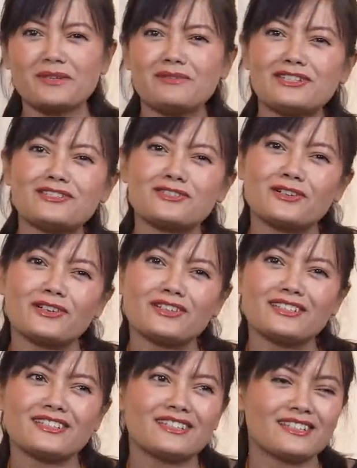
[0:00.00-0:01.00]
Maybe in
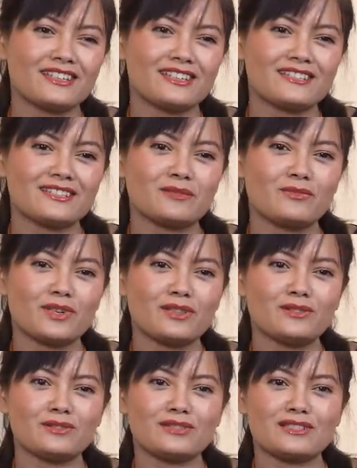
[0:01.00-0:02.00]
short,
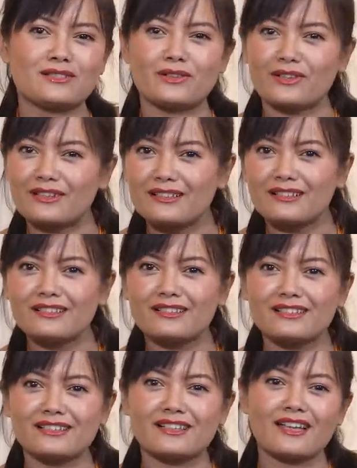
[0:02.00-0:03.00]
someone who is loyal
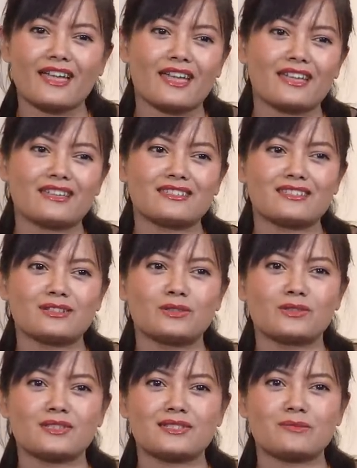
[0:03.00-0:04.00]
and
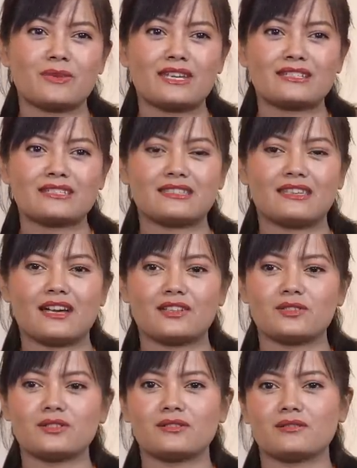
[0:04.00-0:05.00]
who respects the
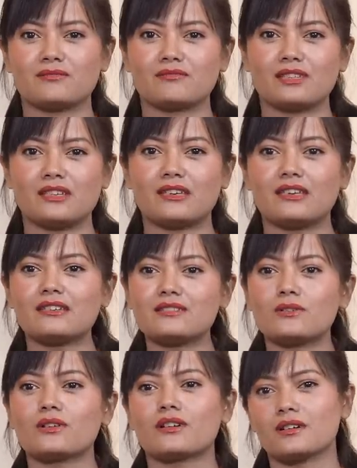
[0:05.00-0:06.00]
other,
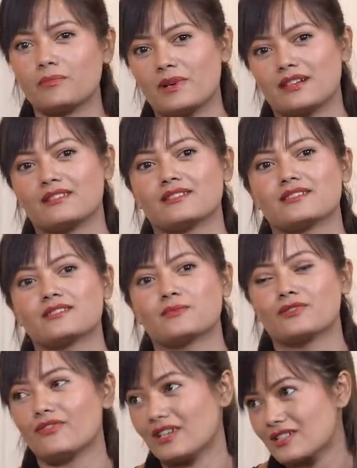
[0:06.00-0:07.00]
his or her
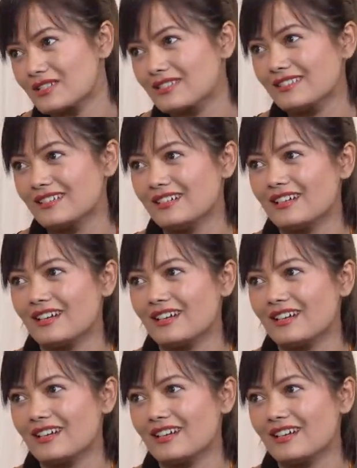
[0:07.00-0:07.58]
partner's profession.